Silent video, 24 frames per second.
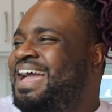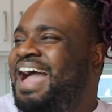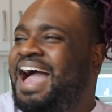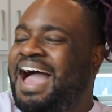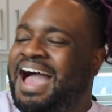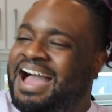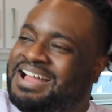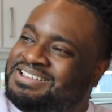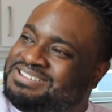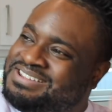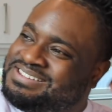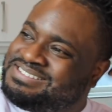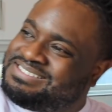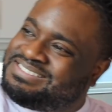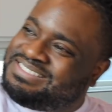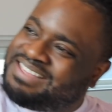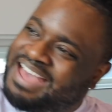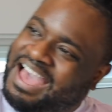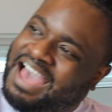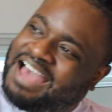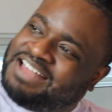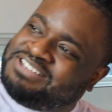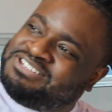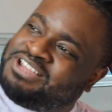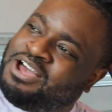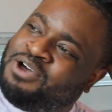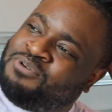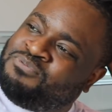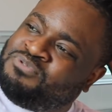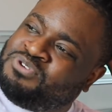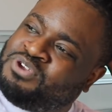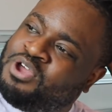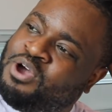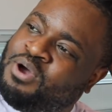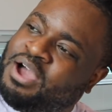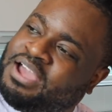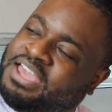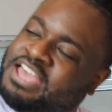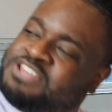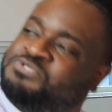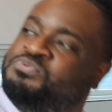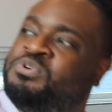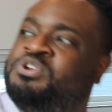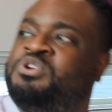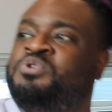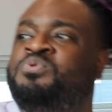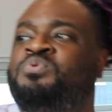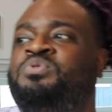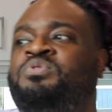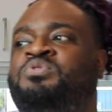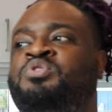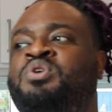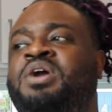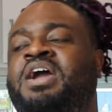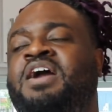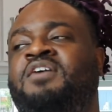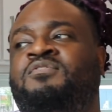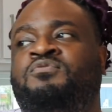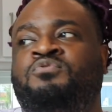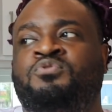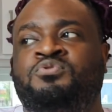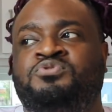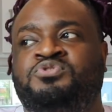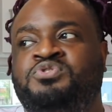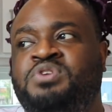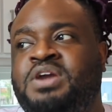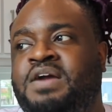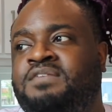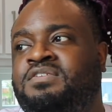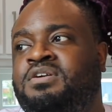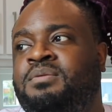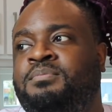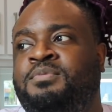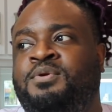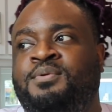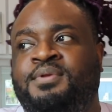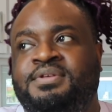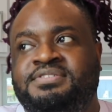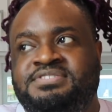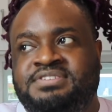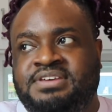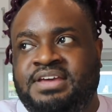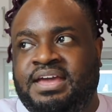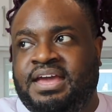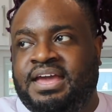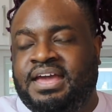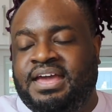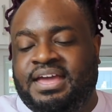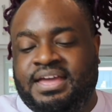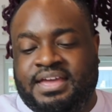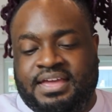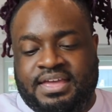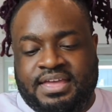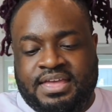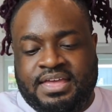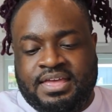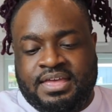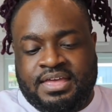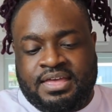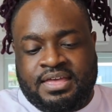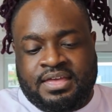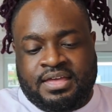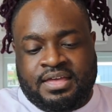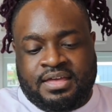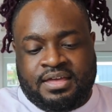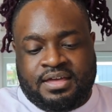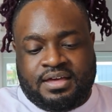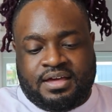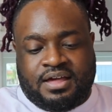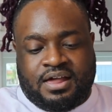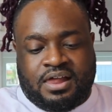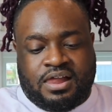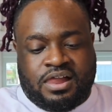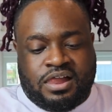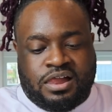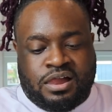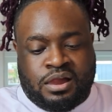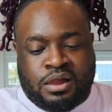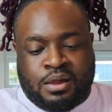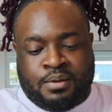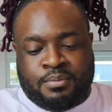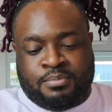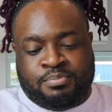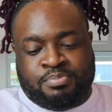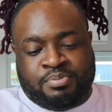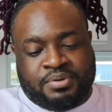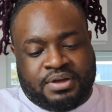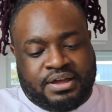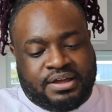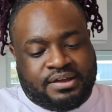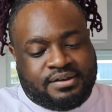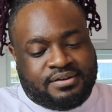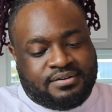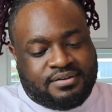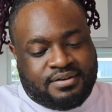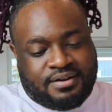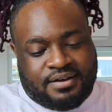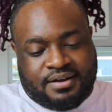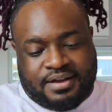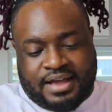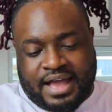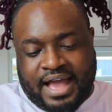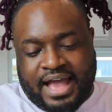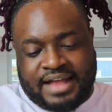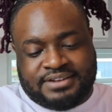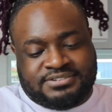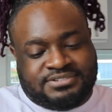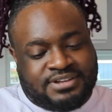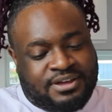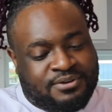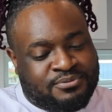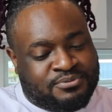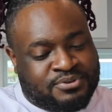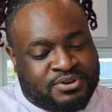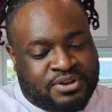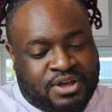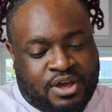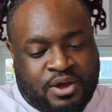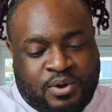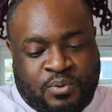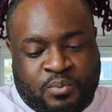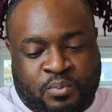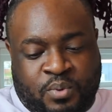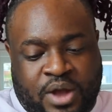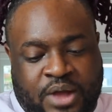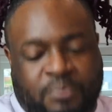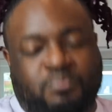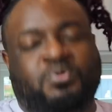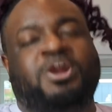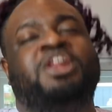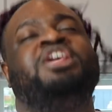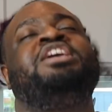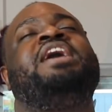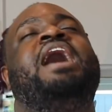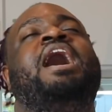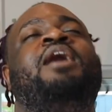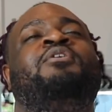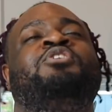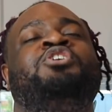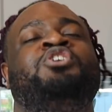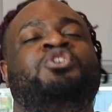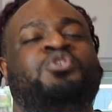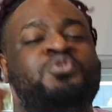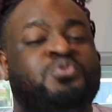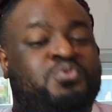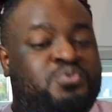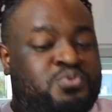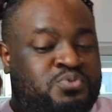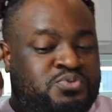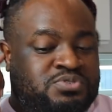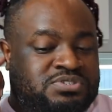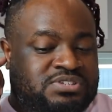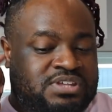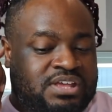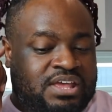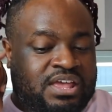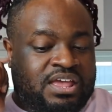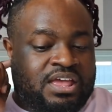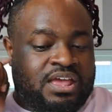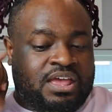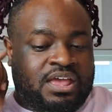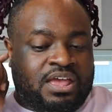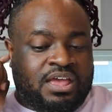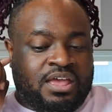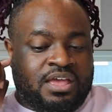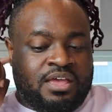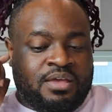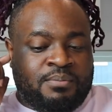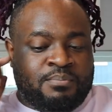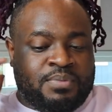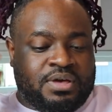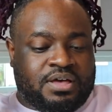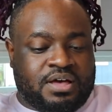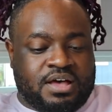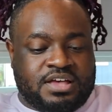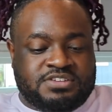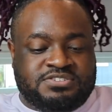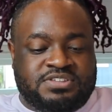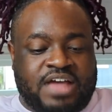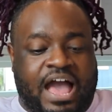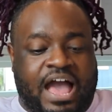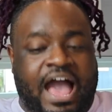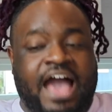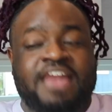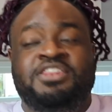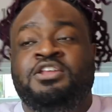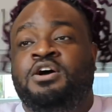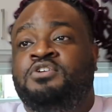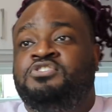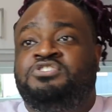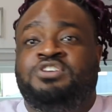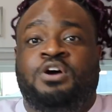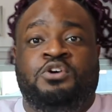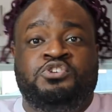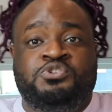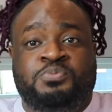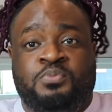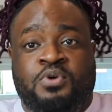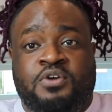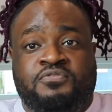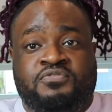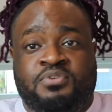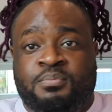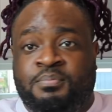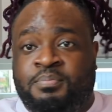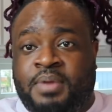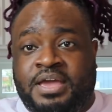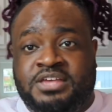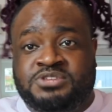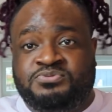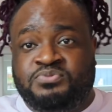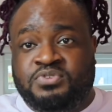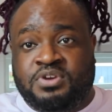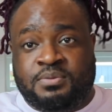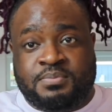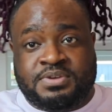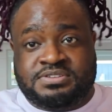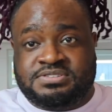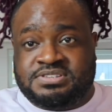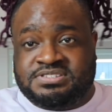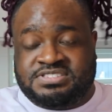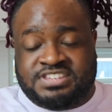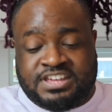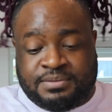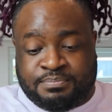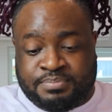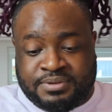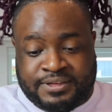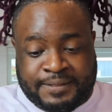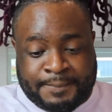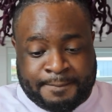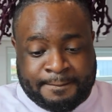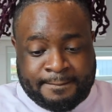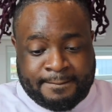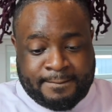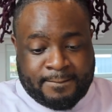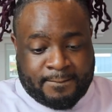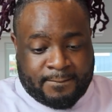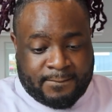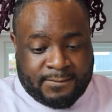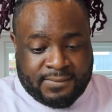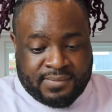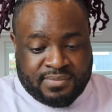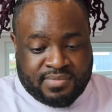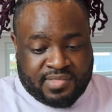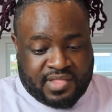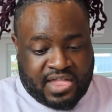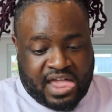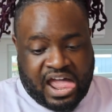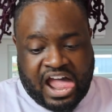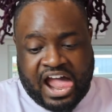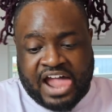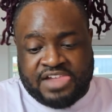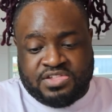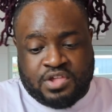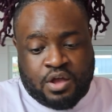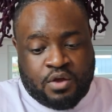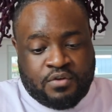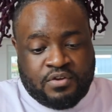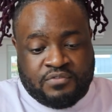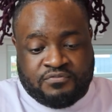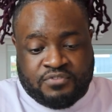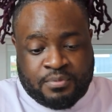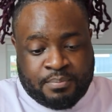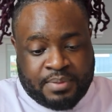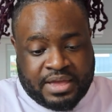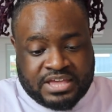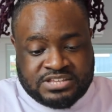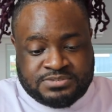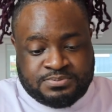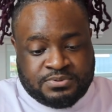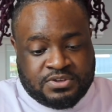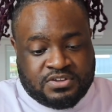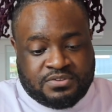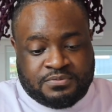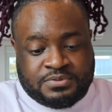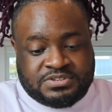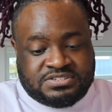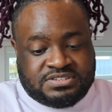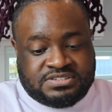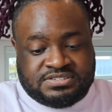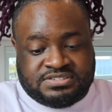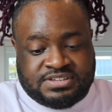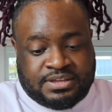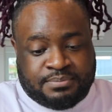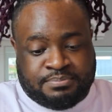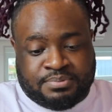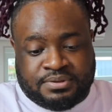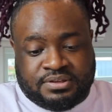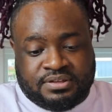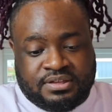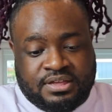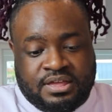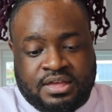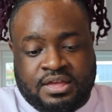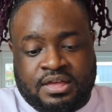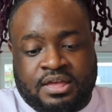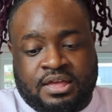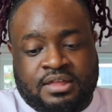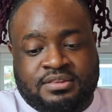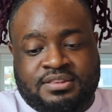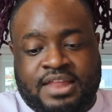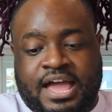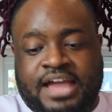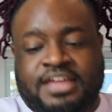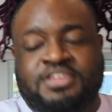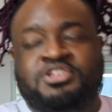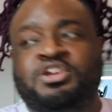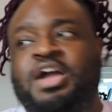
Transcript: I don't know. I guess where you have roots, you have community at. But, girl, I don't know. What do y'all use? Because I know Soulja Boy from Batesville, Mississippi. I know him from Batesville, Mississippi. Like,